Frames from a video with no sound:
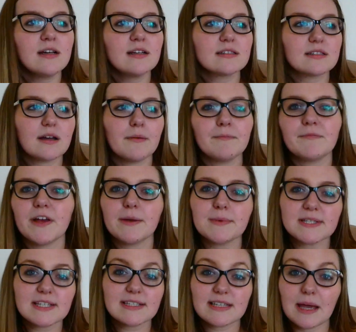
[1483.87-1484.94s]
Some
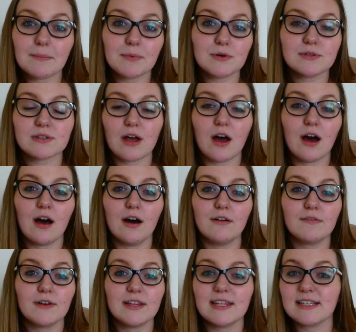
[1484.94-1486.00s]
famous examples
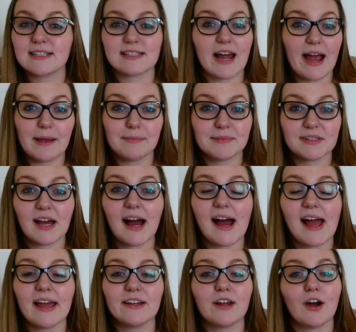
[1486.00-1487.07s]
of this type
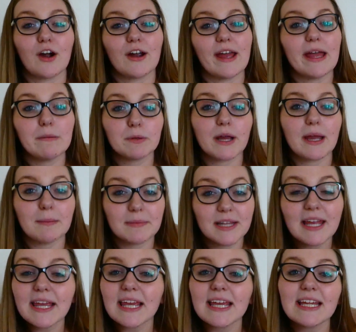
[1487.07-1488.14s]
9 are Abraham
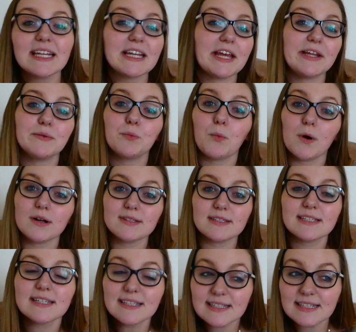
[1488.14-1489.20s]
Lincoln and Walt
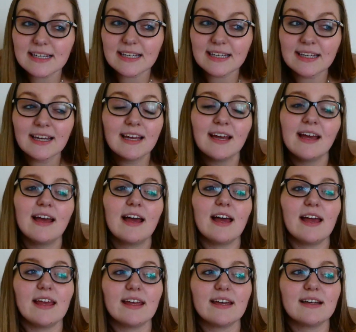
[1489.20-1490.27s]
Disney.
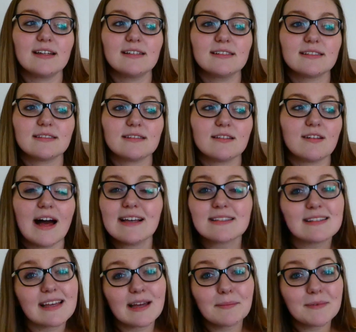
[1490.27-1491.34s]
And the
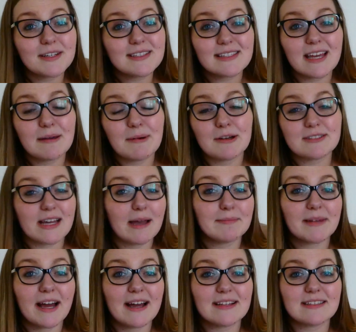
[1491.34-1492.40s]
last thing I'm going to say about type
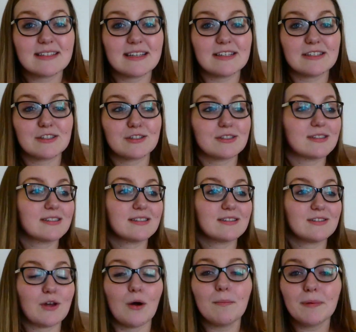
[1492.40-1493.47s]
9s is just
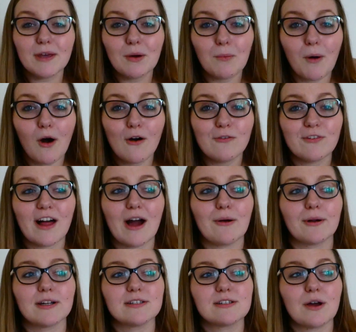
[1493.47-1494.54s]
don't be a wallflower.